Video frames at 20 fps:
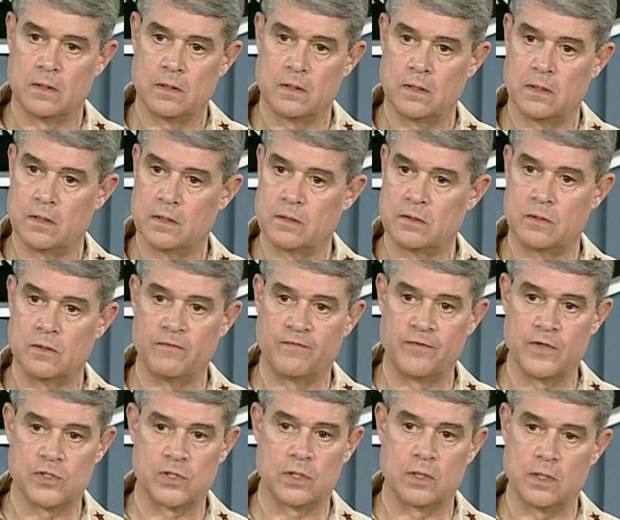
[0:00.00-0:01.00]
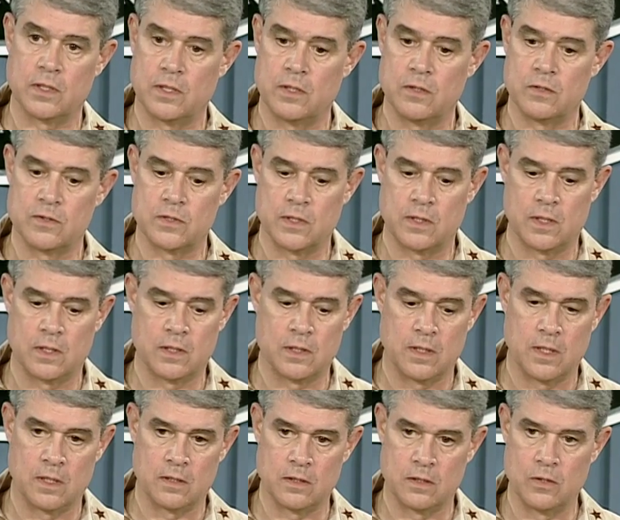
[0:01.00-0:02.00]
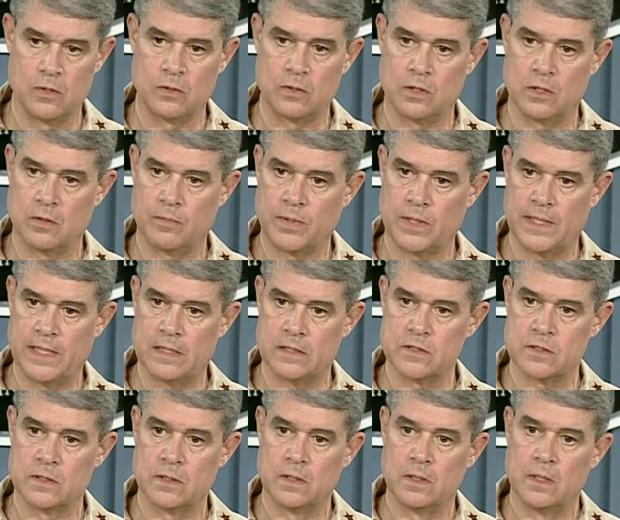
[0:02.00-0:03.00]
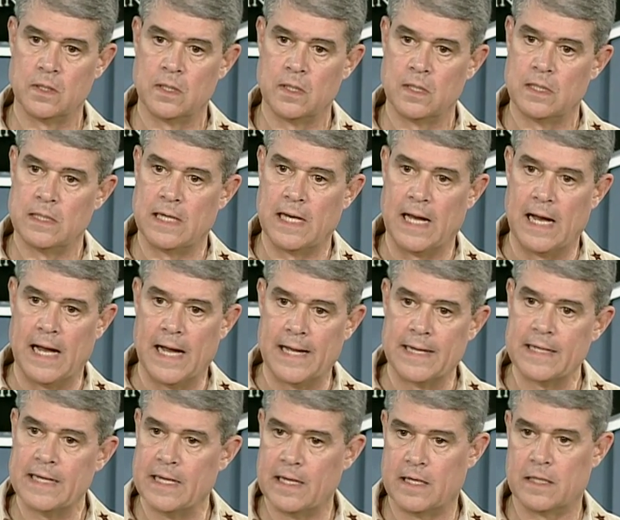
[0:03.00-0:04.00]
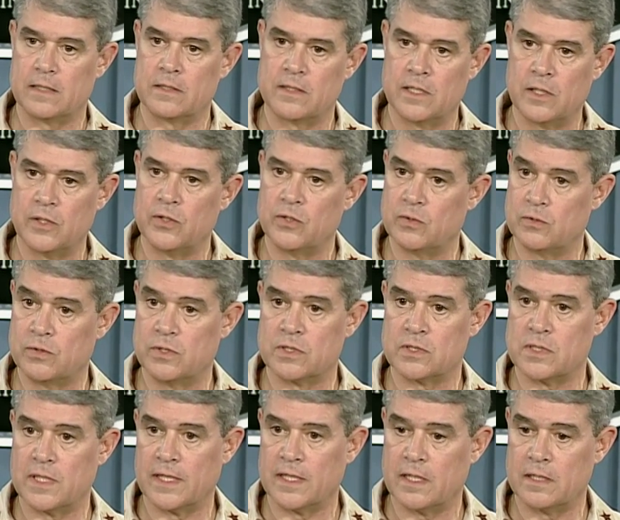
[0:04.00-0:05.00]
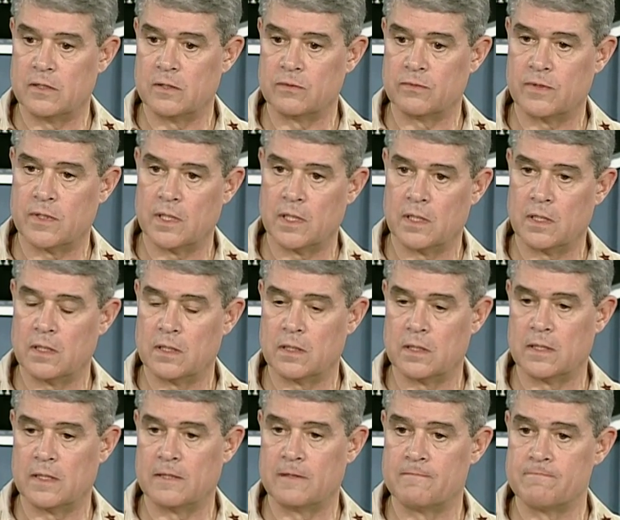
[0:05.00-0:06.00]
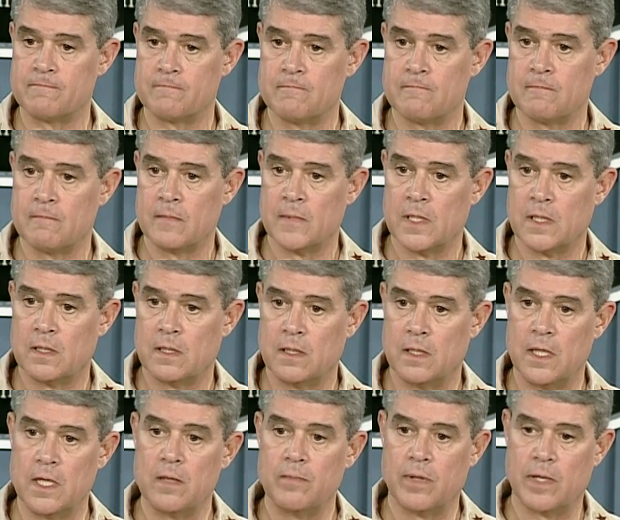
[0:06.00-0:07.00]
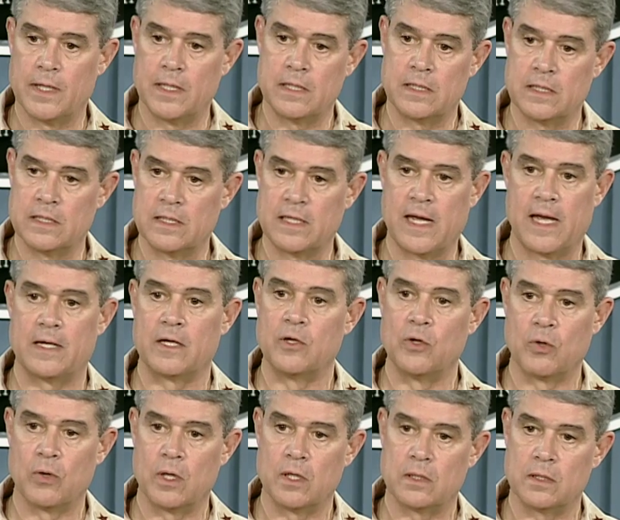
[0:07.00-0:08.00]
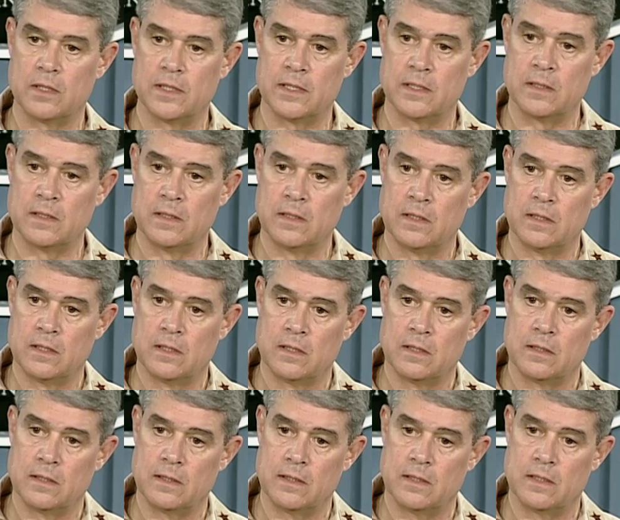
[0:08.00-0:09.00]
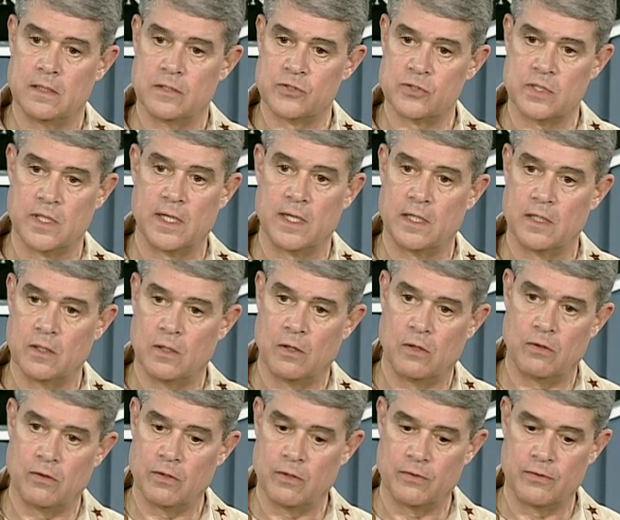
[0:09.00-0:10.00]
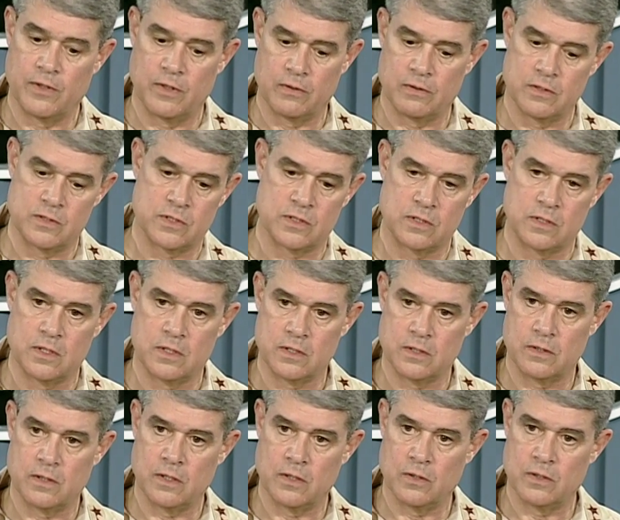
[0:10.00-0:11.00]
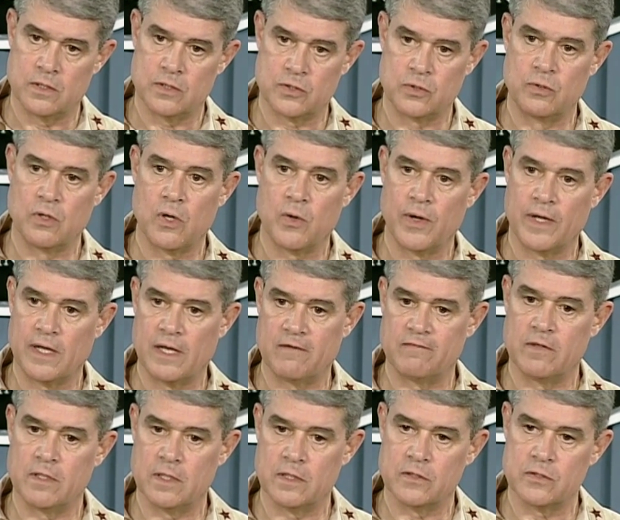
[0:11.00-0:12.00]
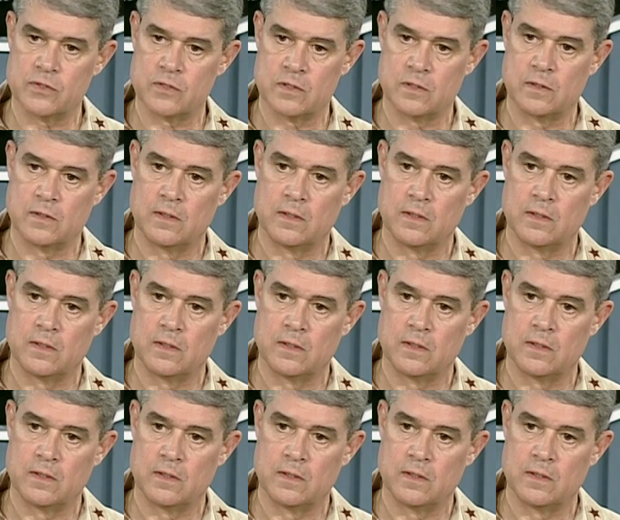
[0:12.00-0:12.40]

uh, to efficiently use it in, in the nuclear plants. I can't tell you, just like I don't think uh, anybody can categorically uh, say, although there is, uh, there is growing evidence